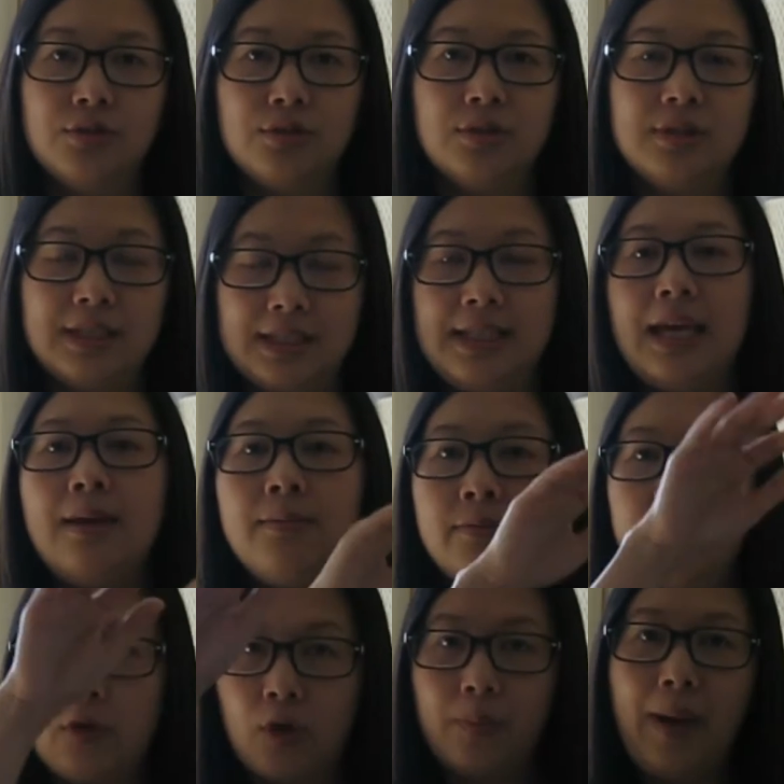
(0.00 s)
the same
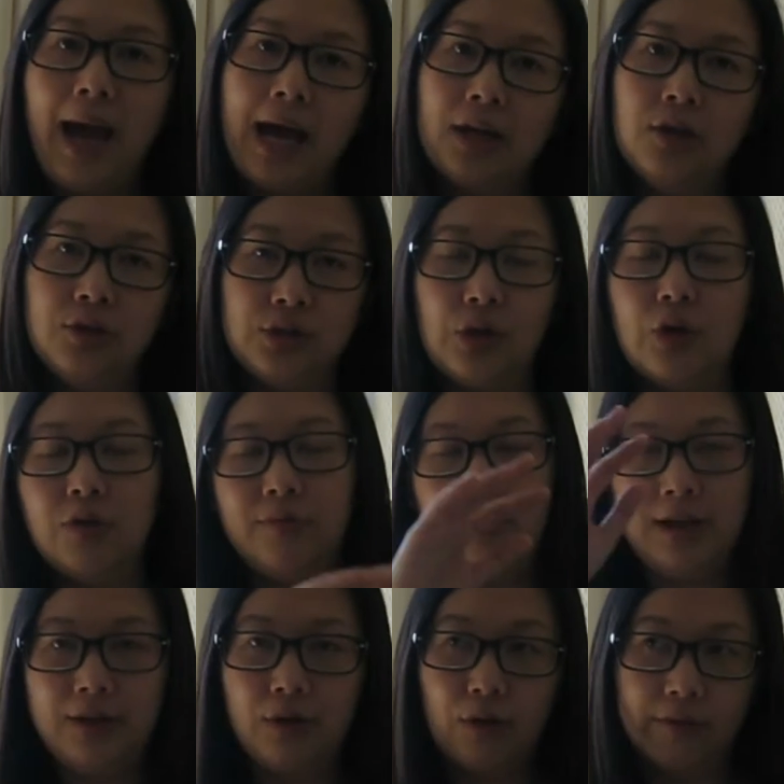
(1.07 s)
four panels over
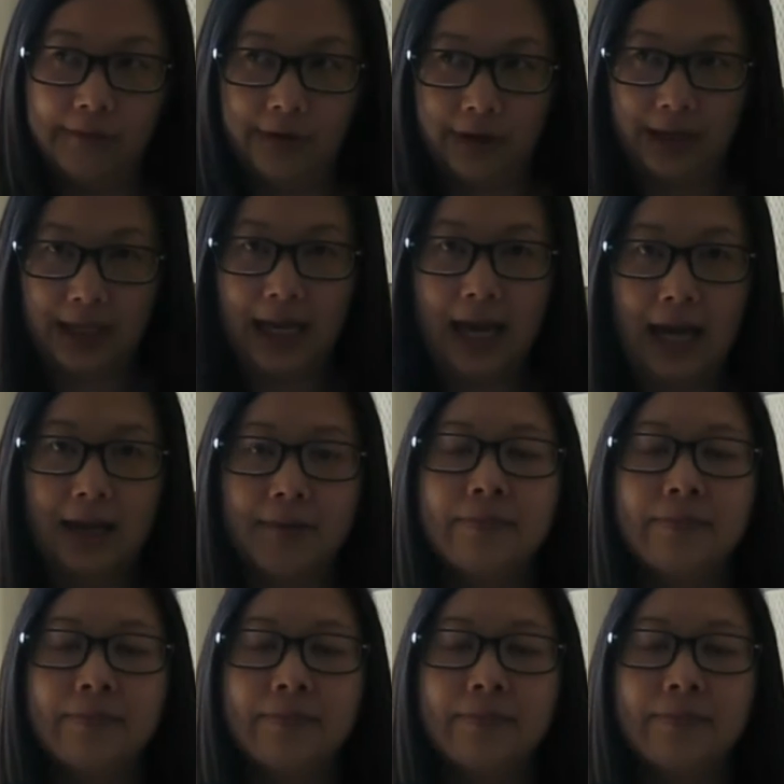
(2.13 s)
and over again.